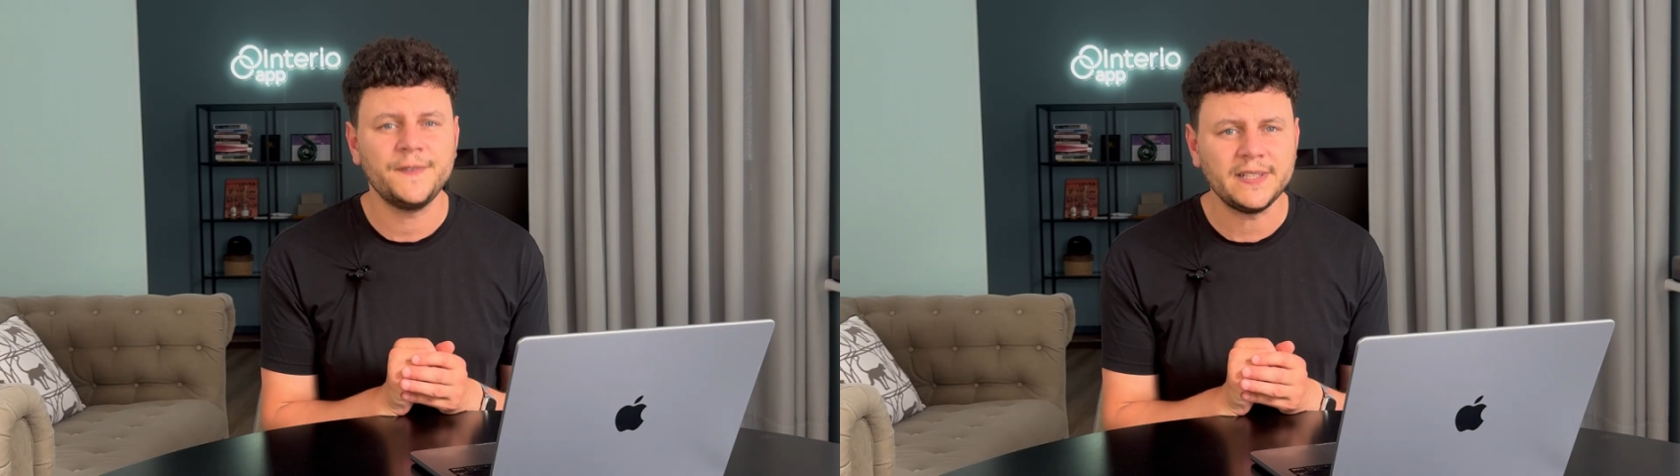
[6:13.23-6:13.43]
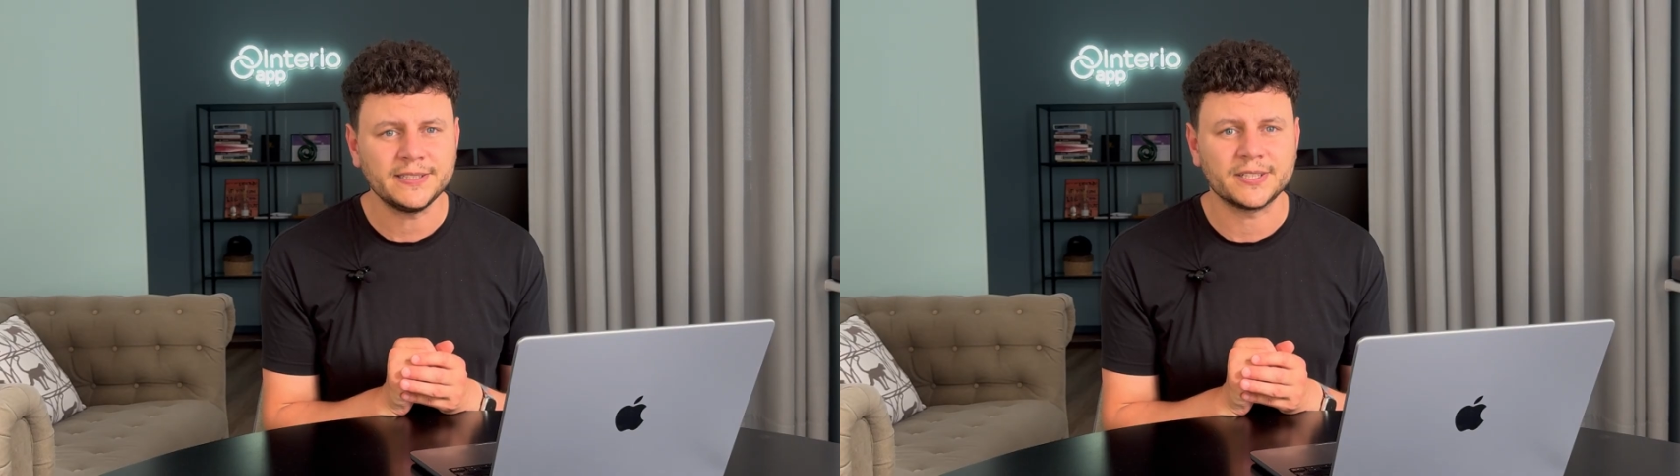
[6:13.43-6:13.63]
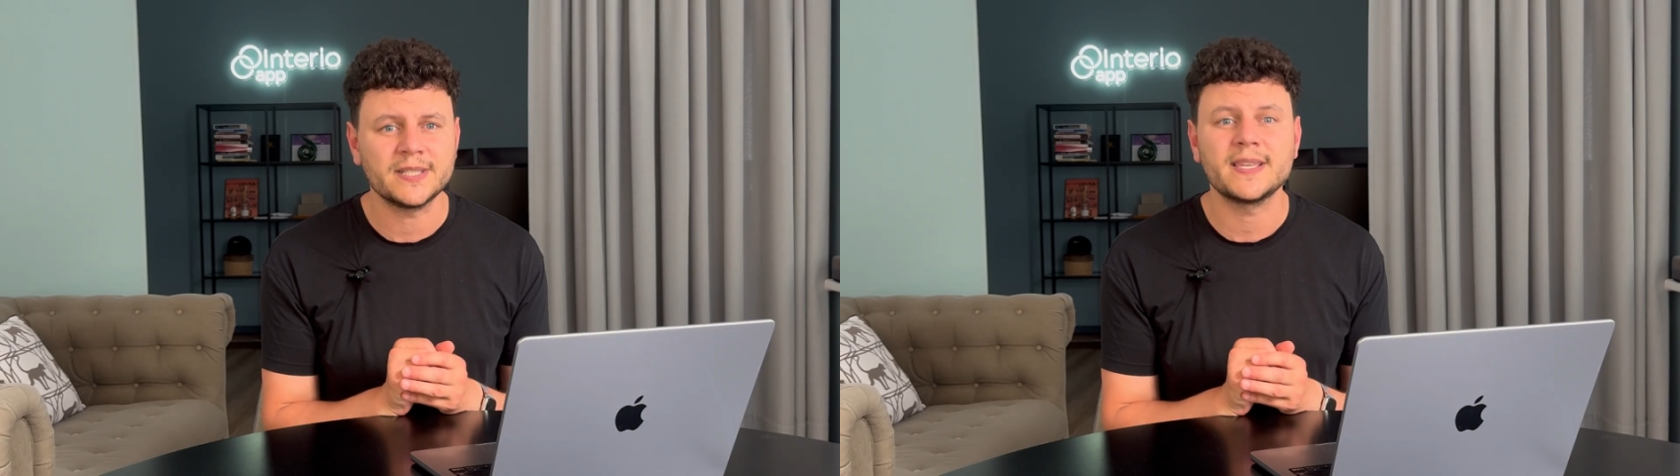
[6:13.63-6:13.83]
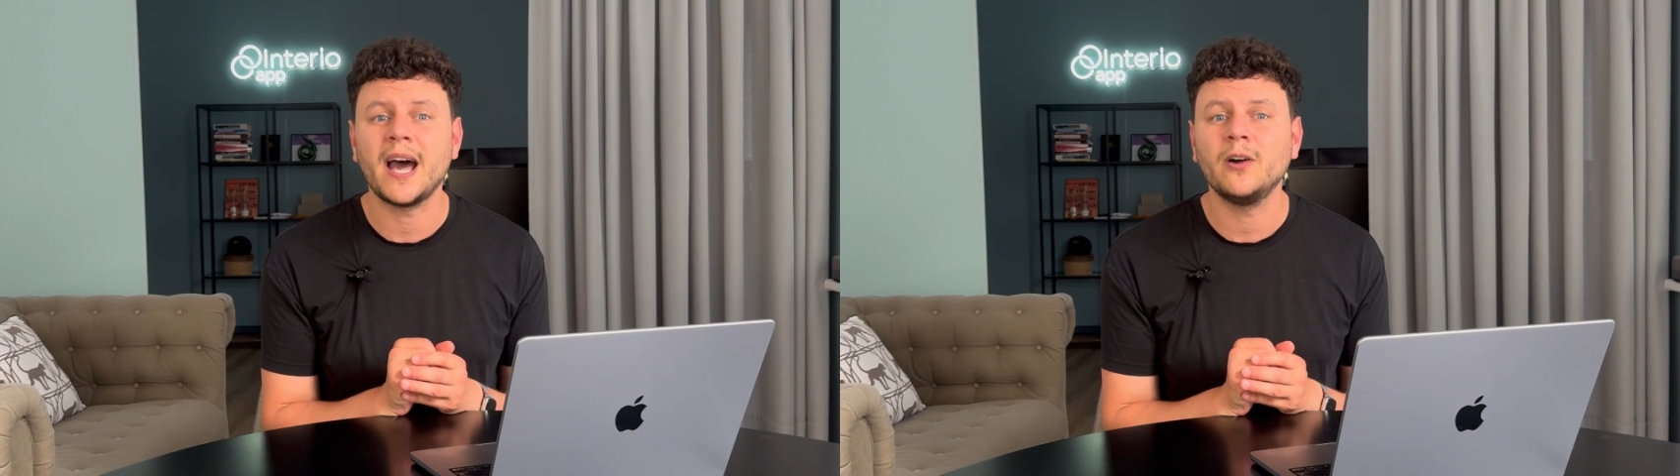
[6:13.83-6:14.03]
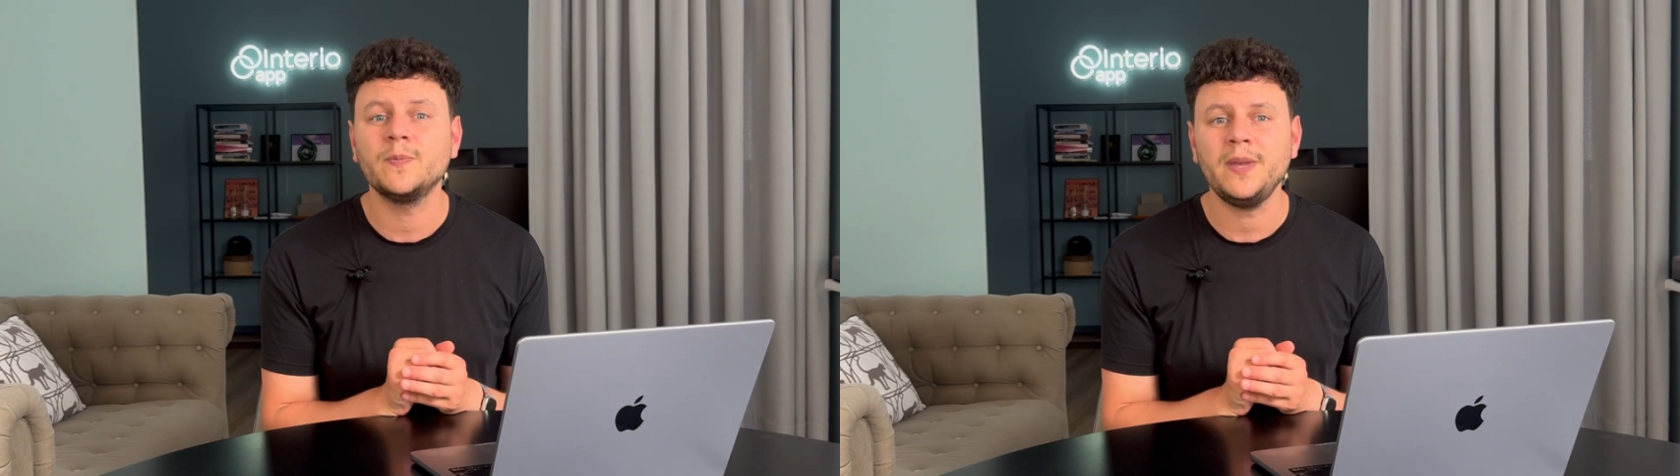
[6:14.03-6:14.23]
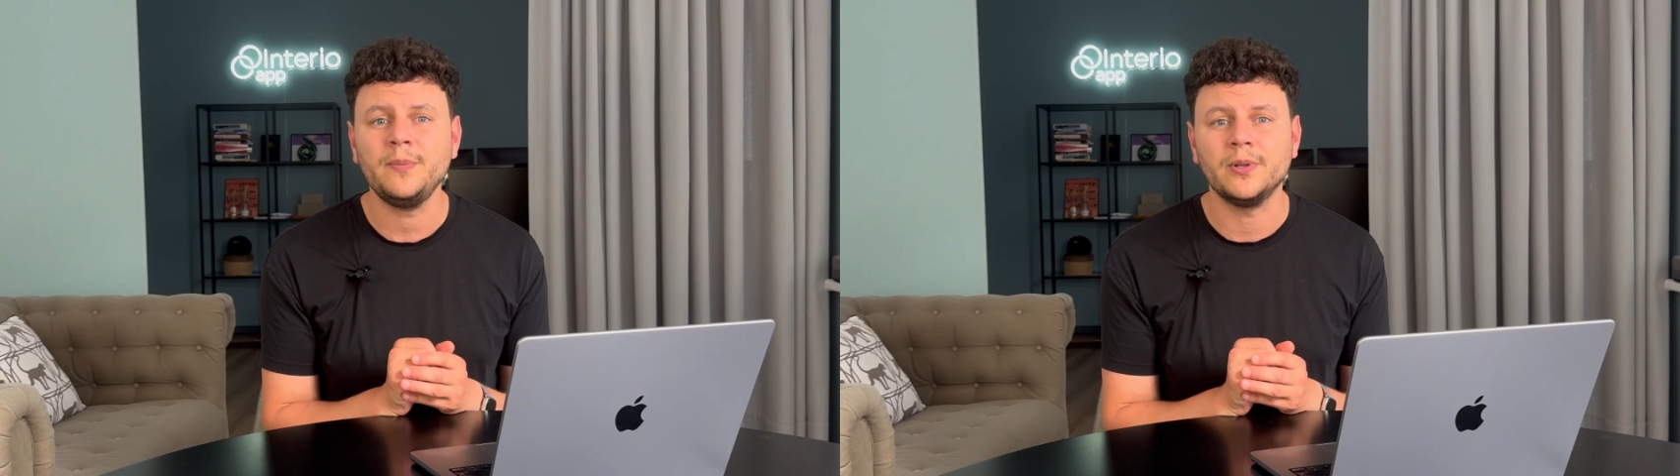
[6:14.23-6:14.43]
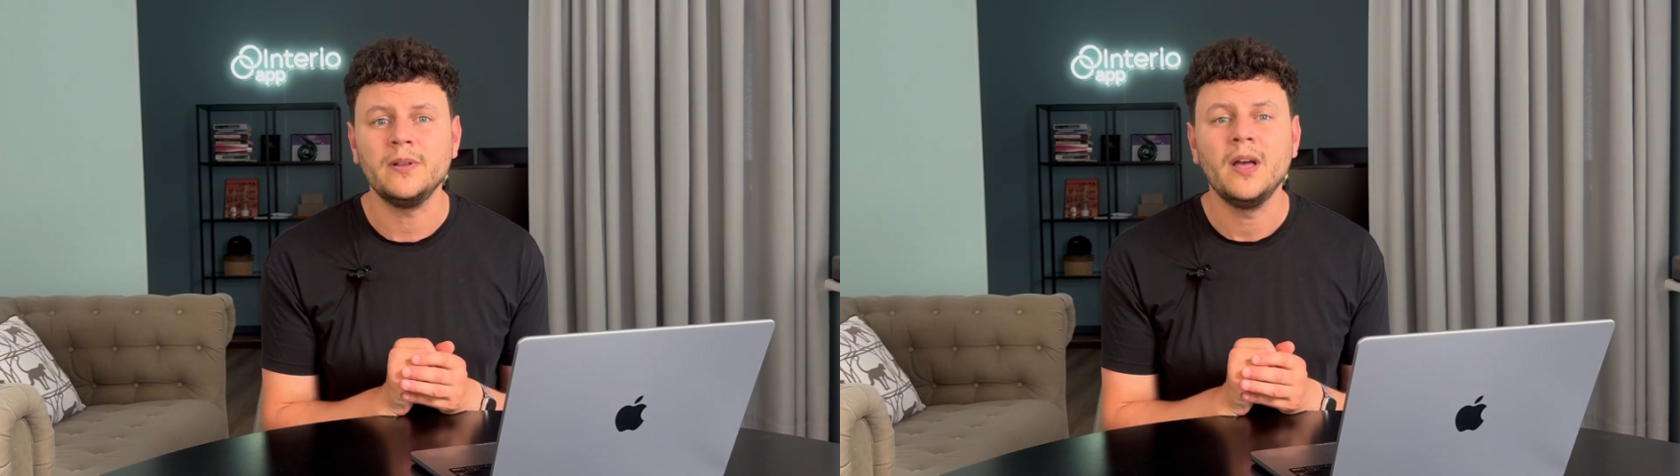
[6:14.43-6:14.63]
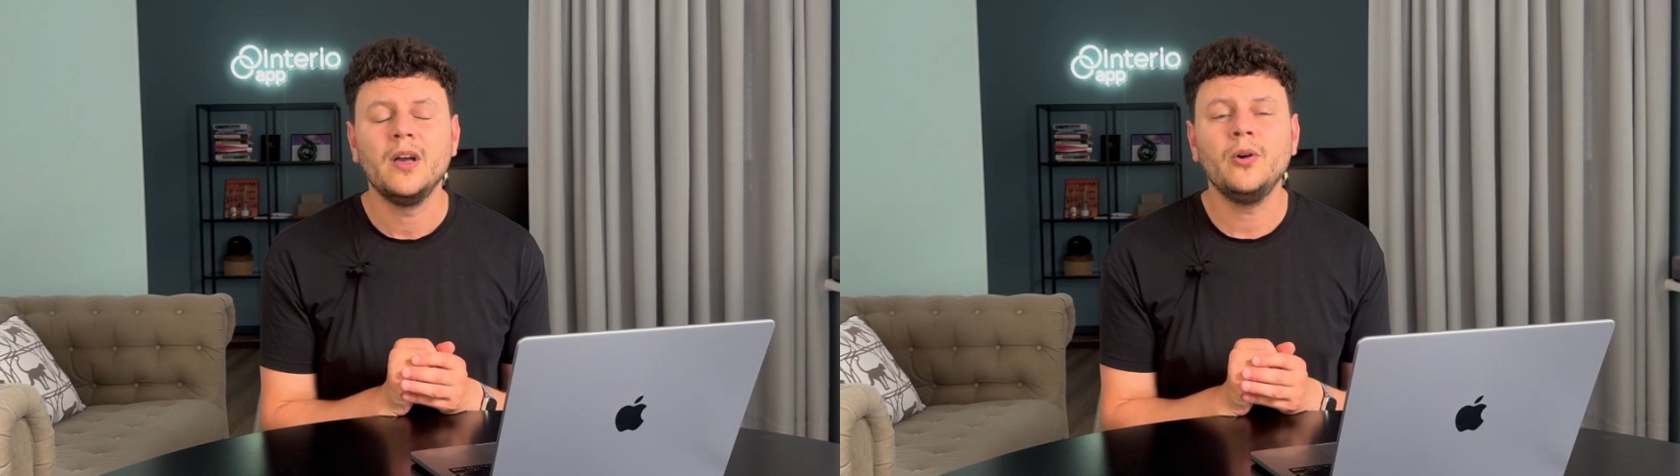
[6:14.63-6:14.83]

filters out people